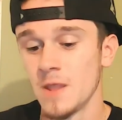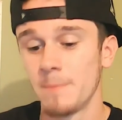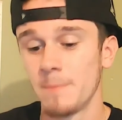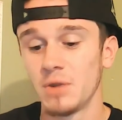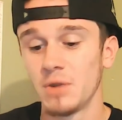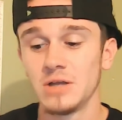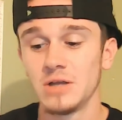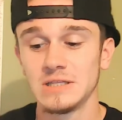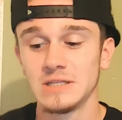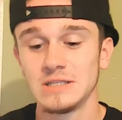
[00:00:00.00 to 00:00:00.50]

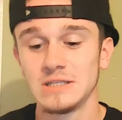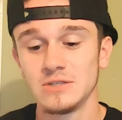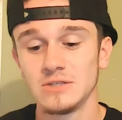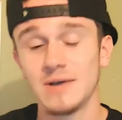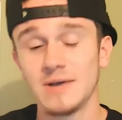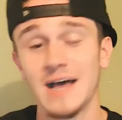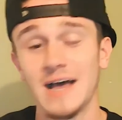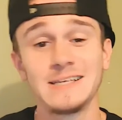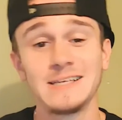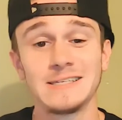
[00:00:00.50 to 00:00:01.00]
But
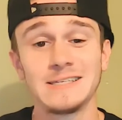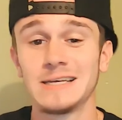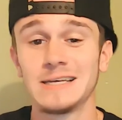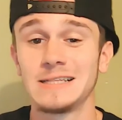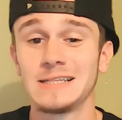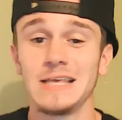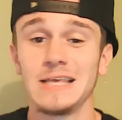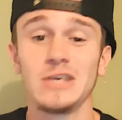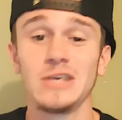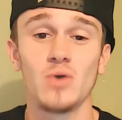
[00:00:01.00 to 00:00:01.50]
you guys,
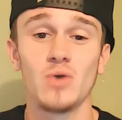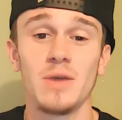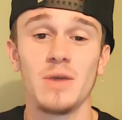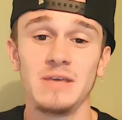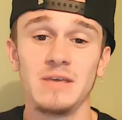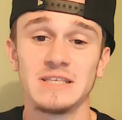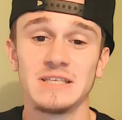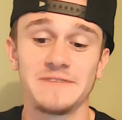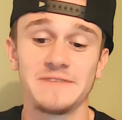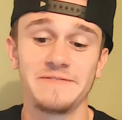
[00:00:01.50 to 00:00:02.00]
think UAB
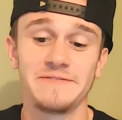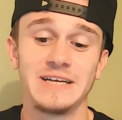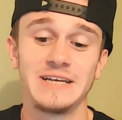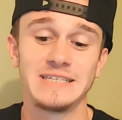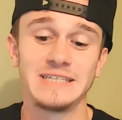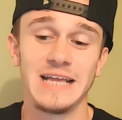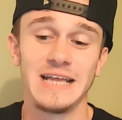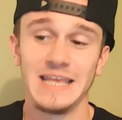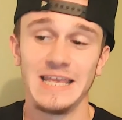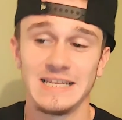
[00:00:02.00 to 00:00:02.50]
is going to
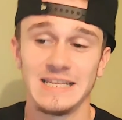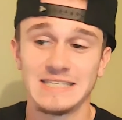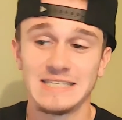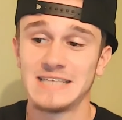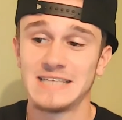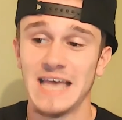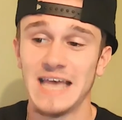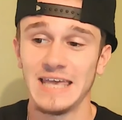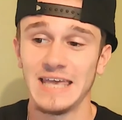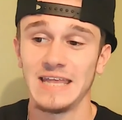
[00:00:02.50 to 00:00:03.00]
finish in
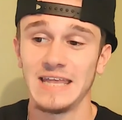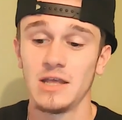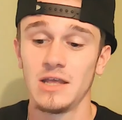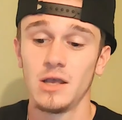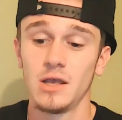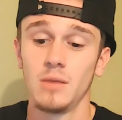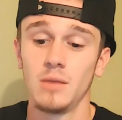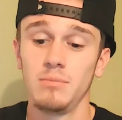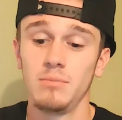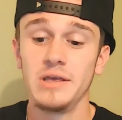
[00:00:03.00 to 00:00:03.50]
second
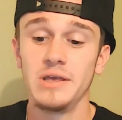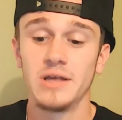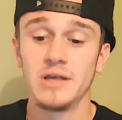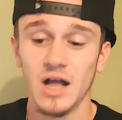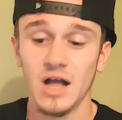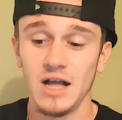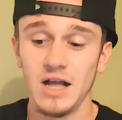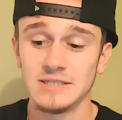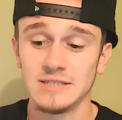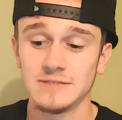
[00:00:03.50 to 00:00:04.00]

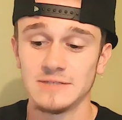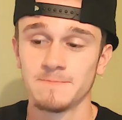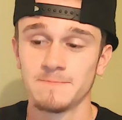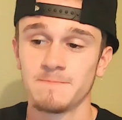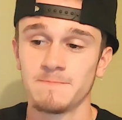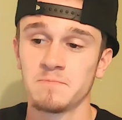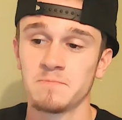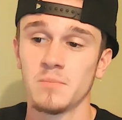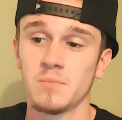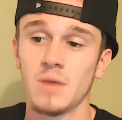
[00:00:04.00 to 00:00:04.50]
because
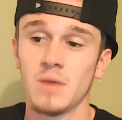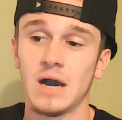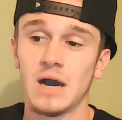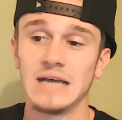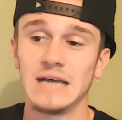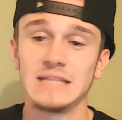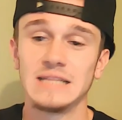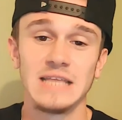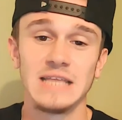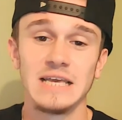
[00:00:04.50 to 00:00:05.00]

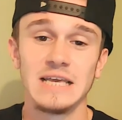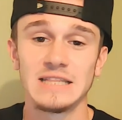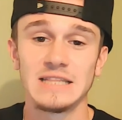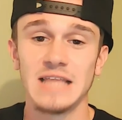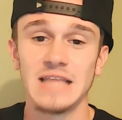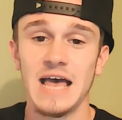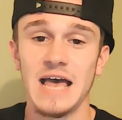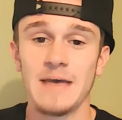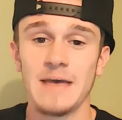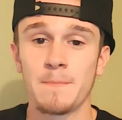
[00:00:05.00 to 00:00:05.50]
I think
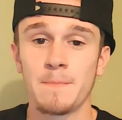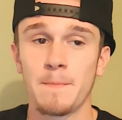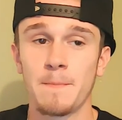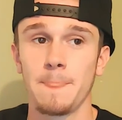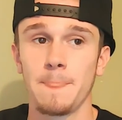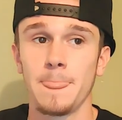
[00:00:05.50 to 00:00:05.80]
that